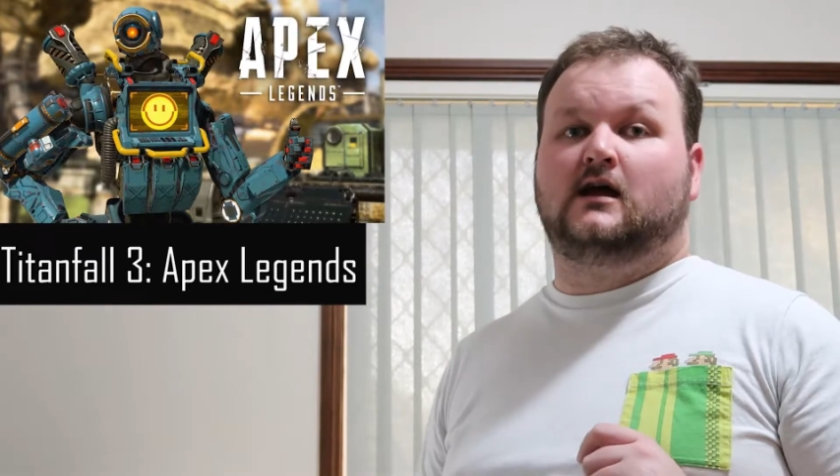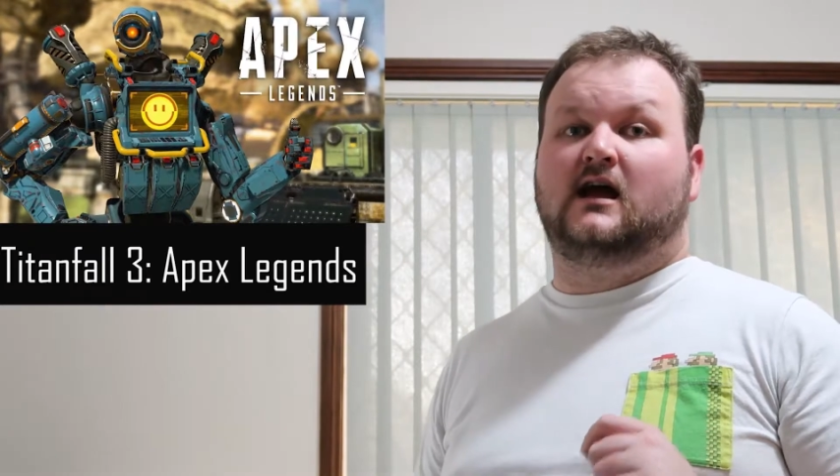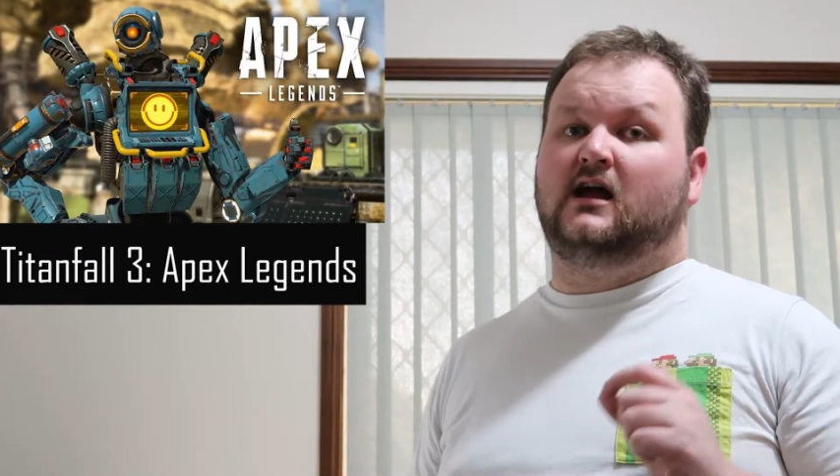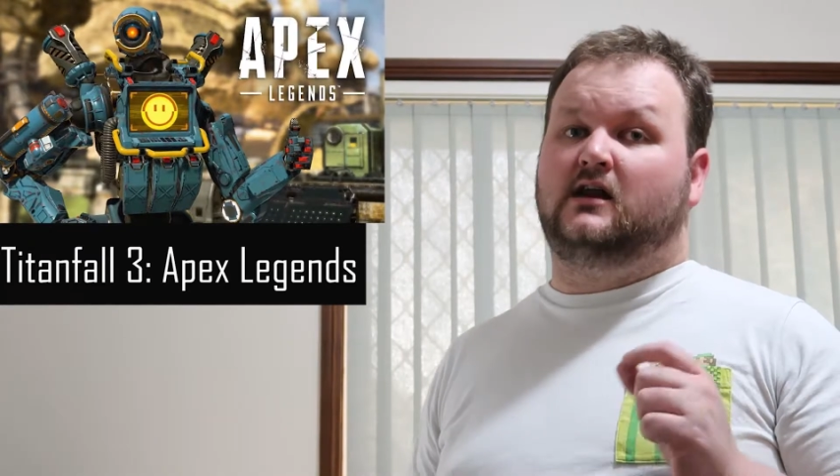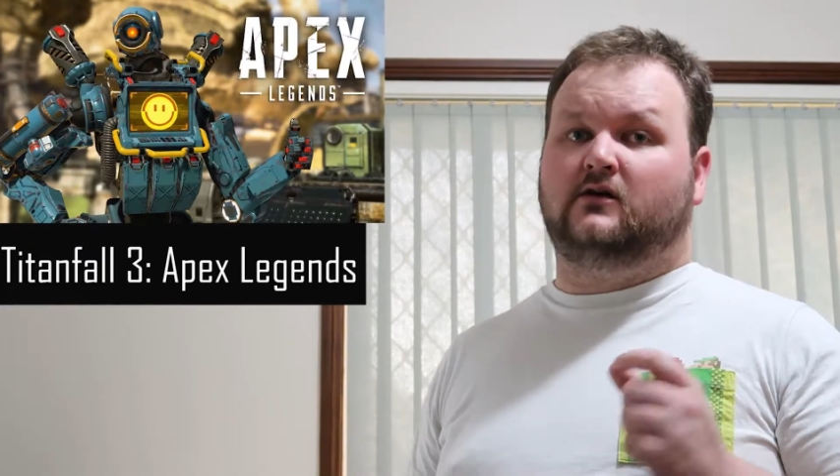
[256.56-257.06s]

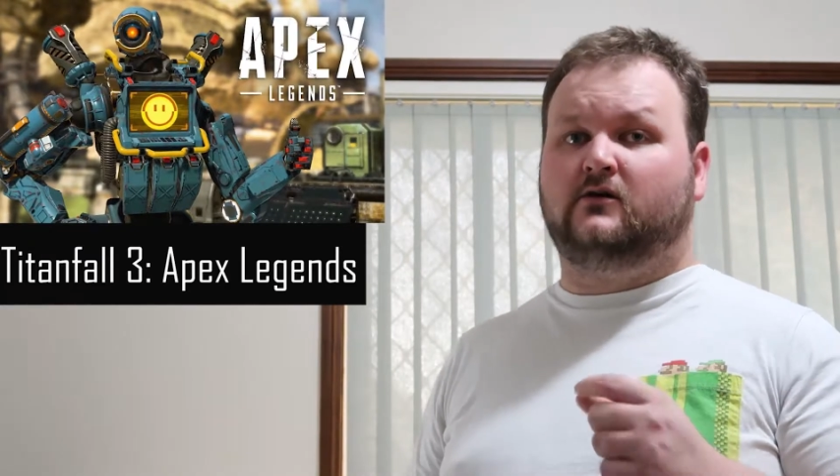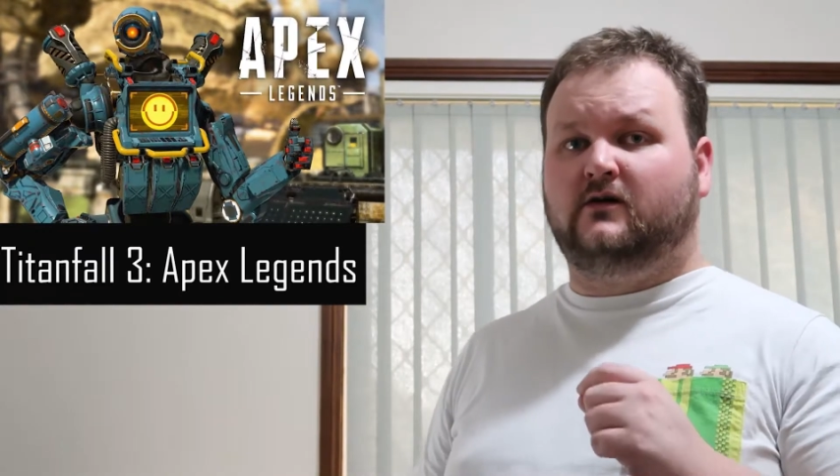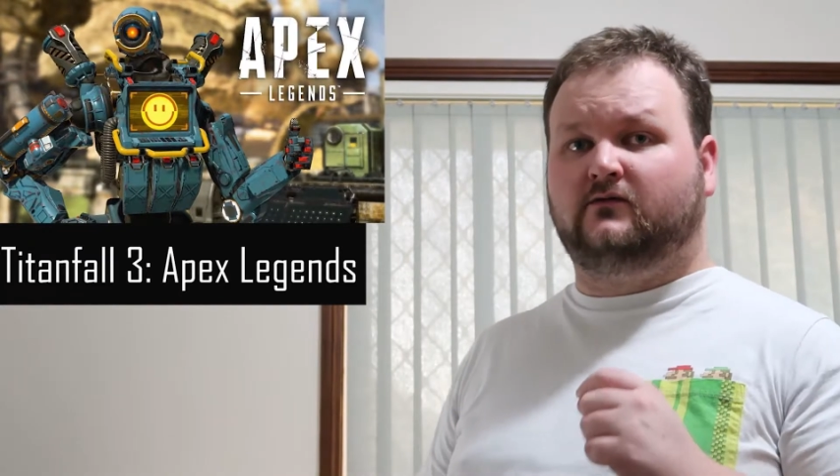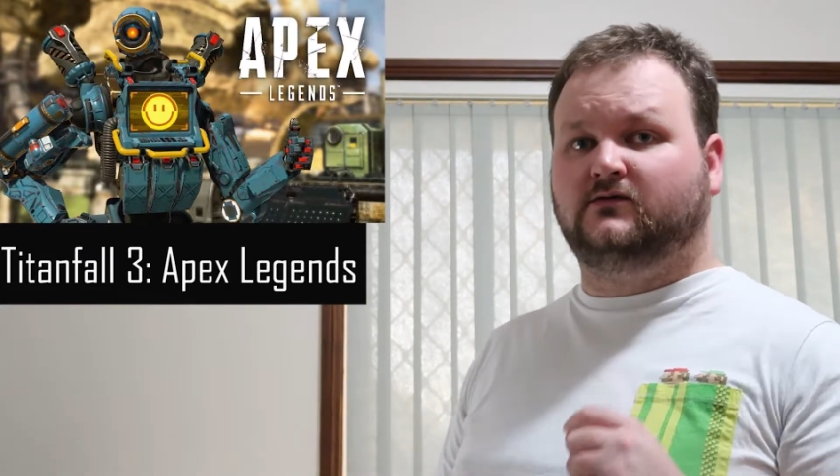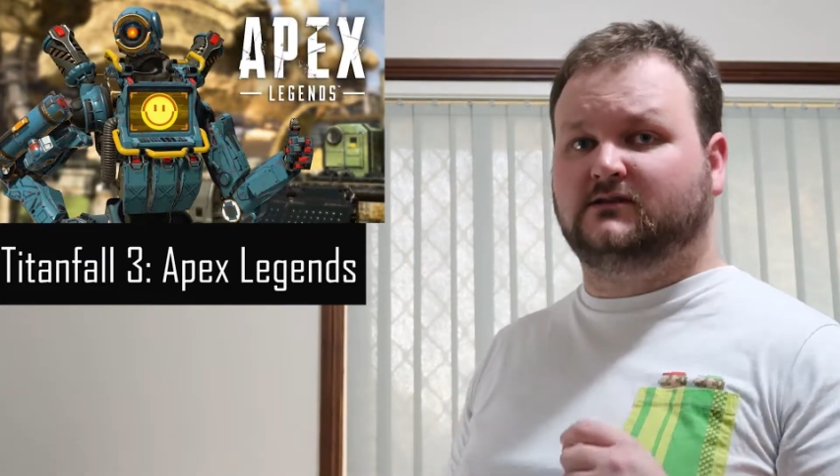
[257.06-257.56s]
And
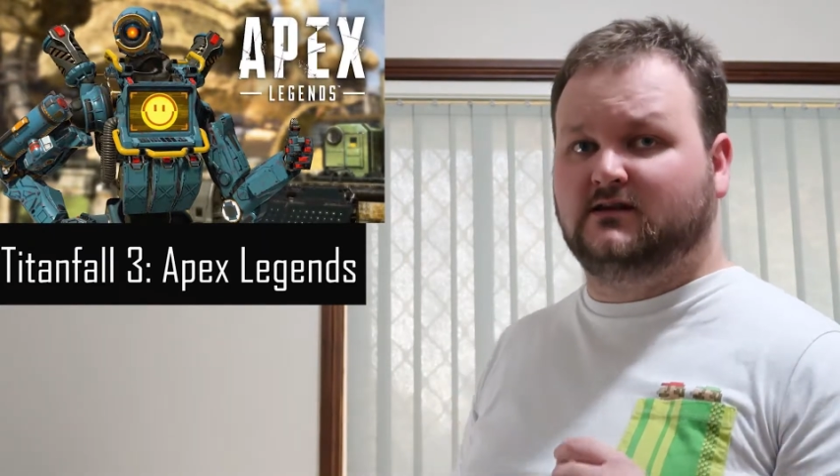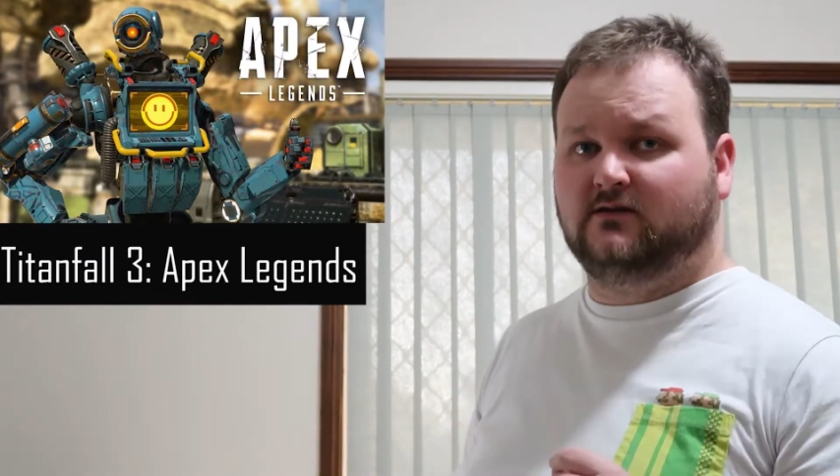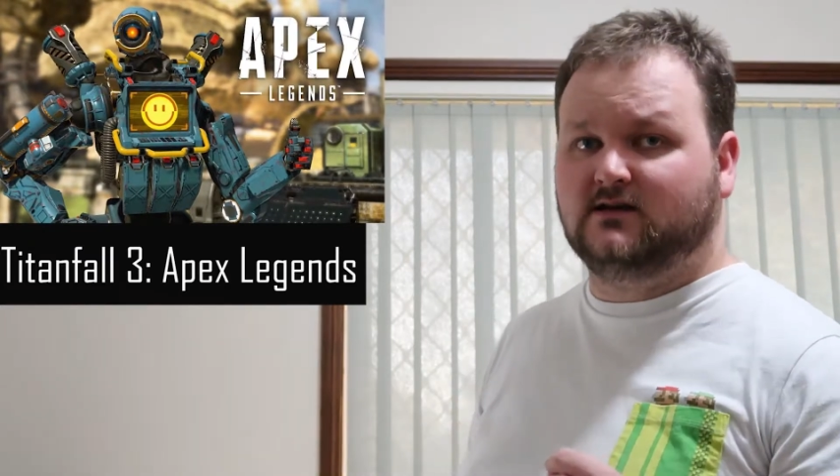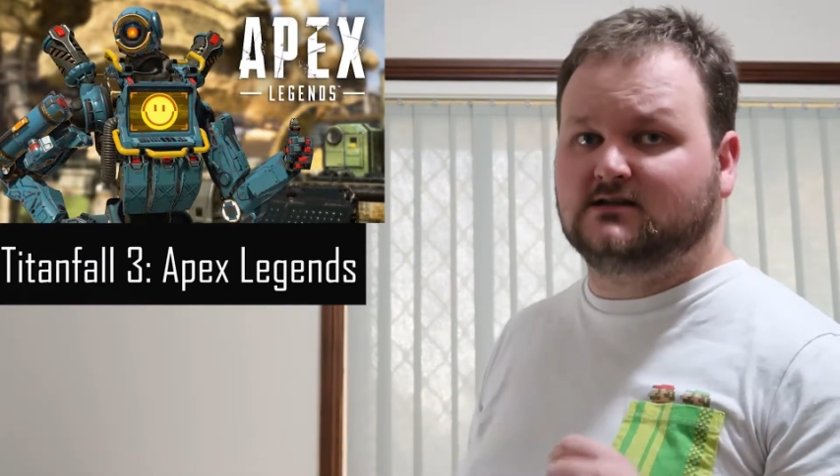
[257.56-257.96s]
no, unfortunately there